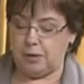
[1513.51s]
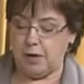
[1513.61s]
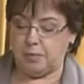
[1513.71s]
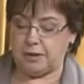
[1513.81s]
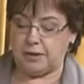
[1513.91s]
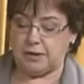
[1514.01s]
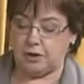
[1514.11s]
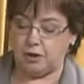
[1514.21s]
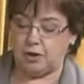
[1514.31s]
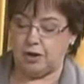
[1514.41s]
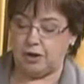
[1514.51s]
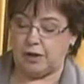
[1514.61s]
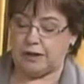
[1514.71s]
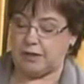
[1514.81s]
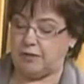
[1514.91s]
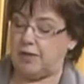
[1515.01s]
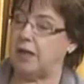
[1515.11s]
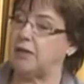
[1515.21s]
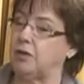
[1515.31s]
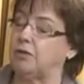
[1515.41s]
Why
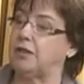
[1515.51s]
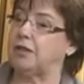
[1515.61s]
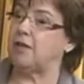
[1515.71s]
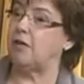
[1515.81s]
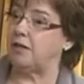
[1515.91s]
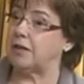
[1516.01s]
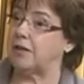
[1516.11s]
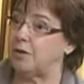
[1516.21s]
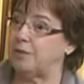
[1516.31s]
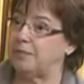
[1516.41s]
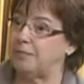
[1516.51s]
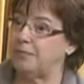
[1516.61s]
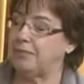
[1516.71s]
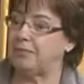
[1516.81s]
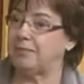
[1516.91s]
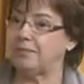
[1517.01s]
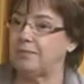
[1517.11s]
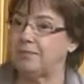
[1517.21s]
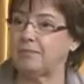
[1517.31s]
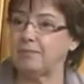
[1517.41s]
I think it is important for us to work
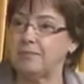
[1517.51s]
with